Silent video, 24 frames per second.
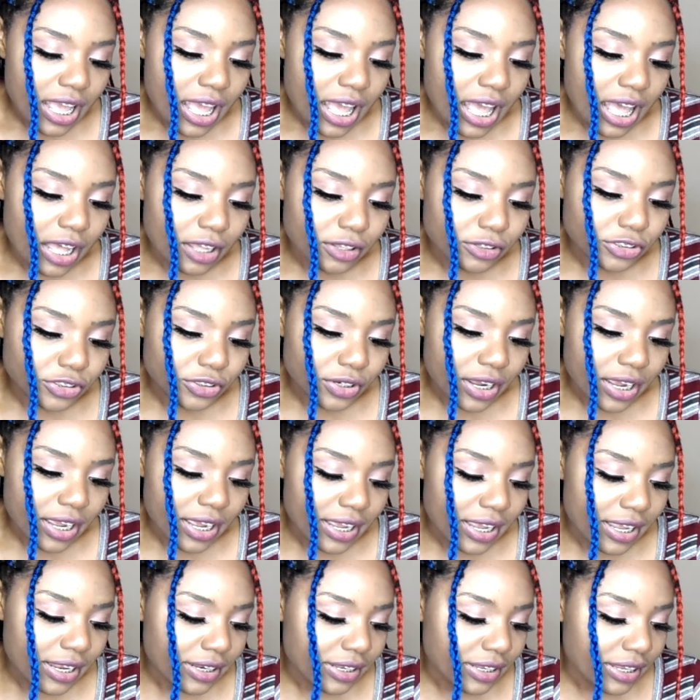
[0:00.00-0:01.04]
I'll try
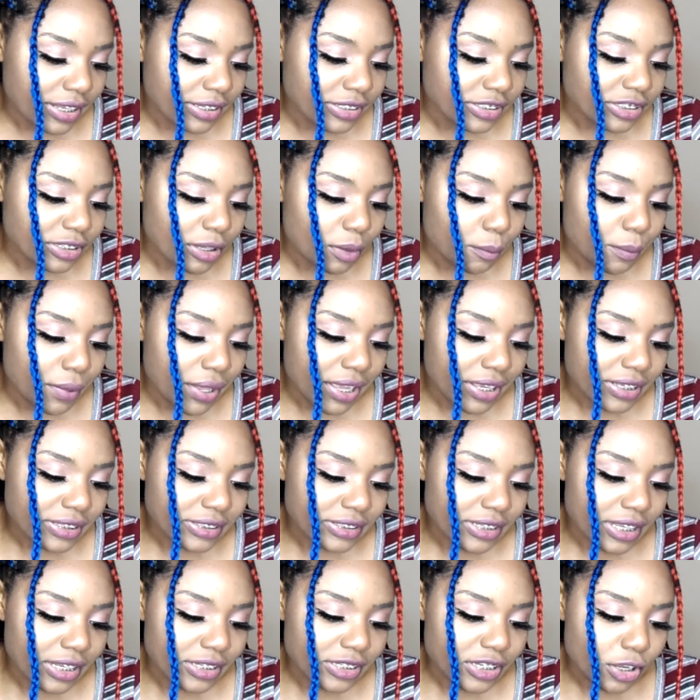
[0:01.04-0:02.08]
and get some pics
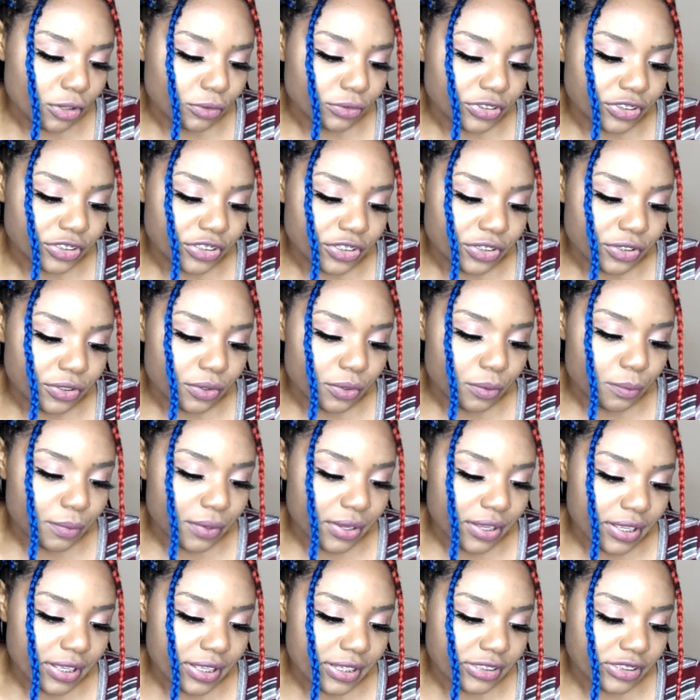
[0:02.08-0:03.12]
sent out to you,
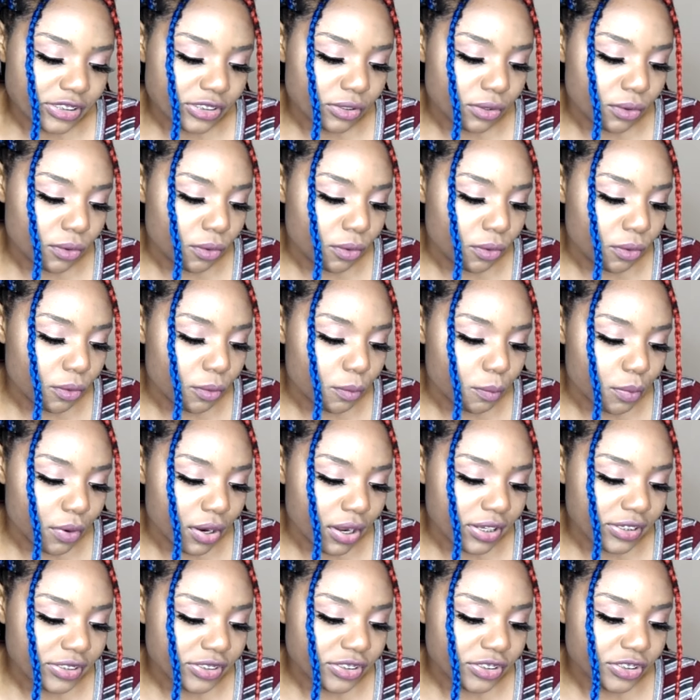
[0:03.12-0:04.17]
but it's a whole
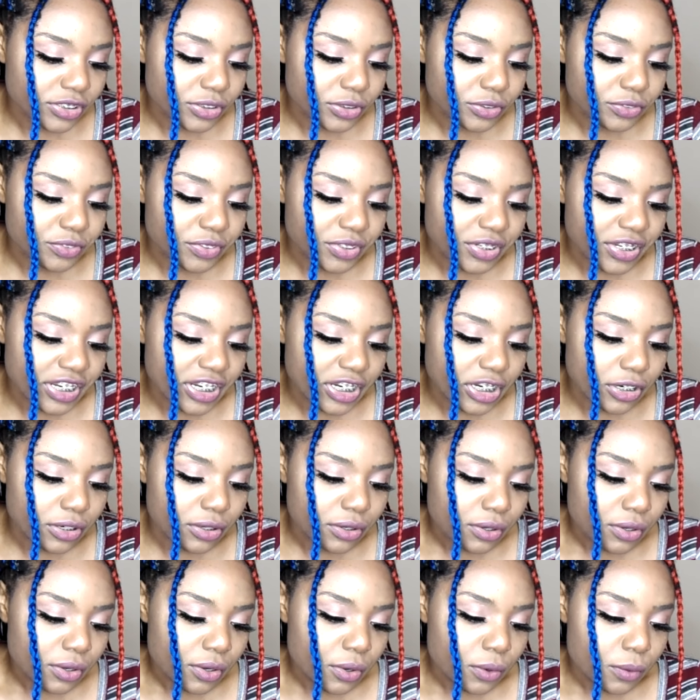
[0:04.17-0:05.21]
process over here
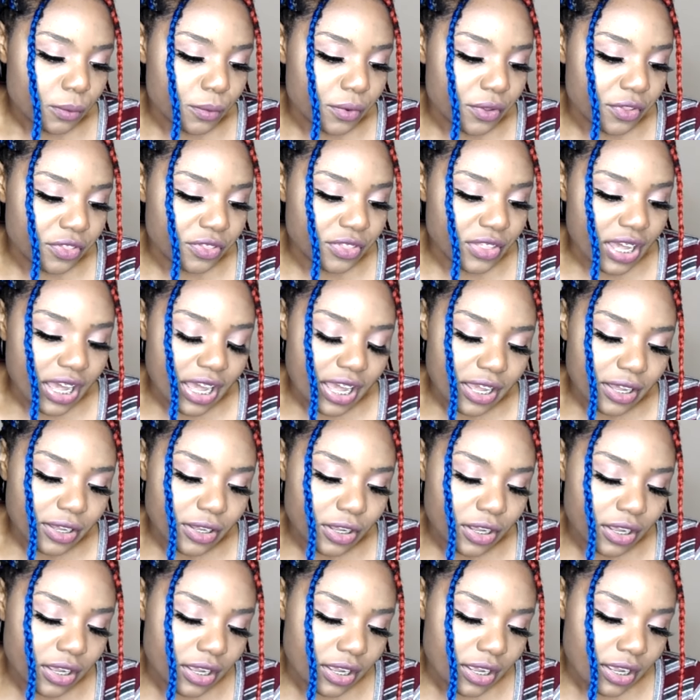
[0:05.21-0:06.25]
with that.
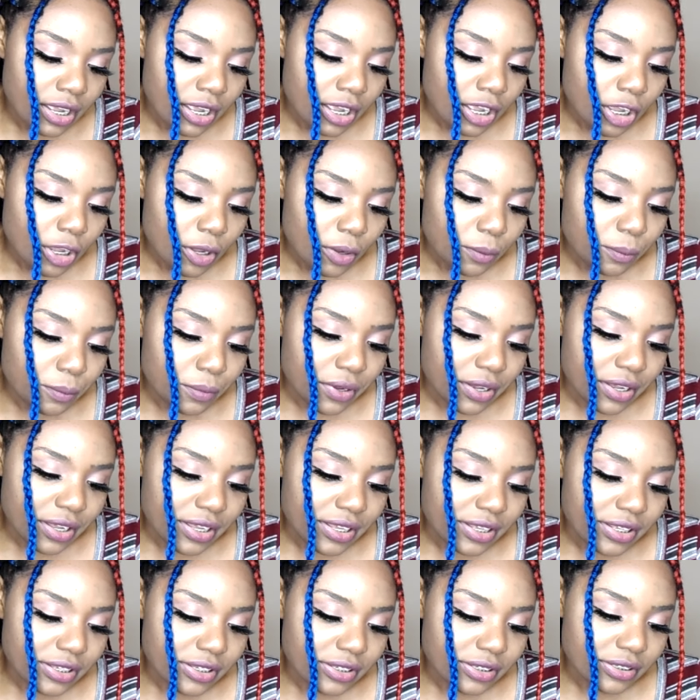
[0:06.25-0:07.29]

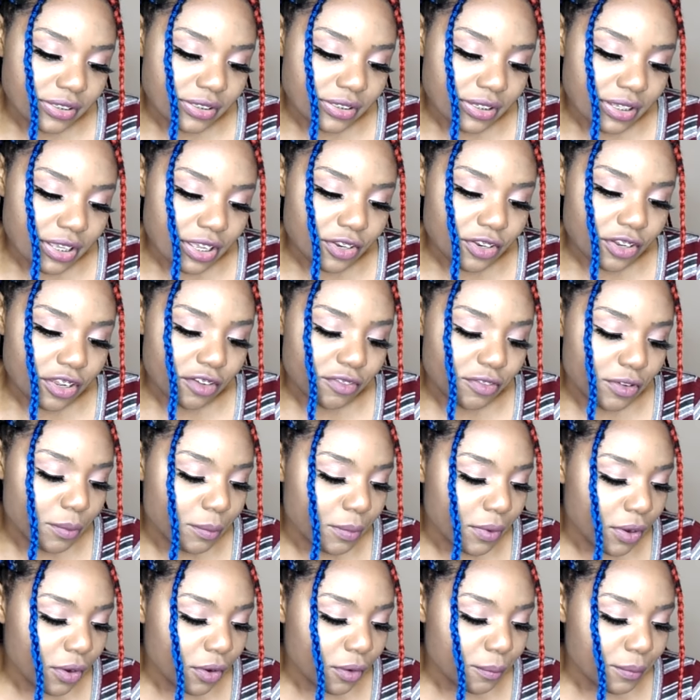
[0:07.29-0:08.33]
But enough
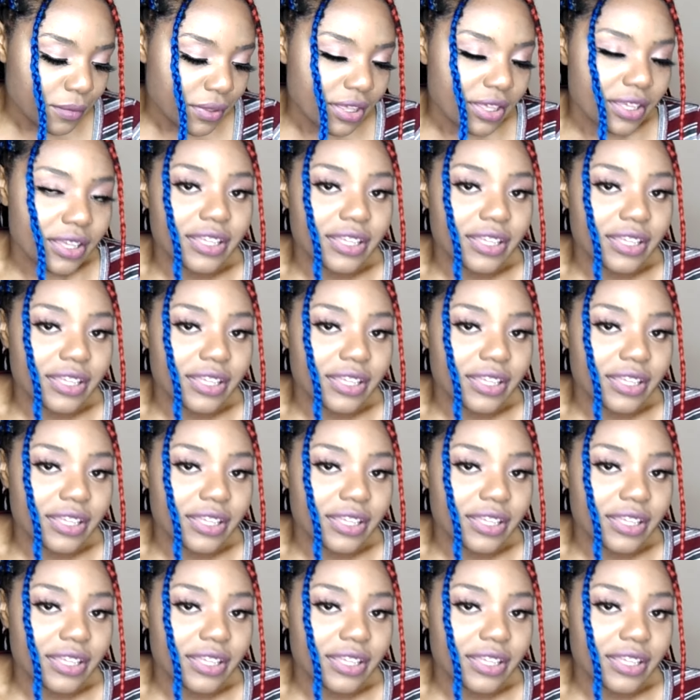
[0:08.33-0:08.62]
about me.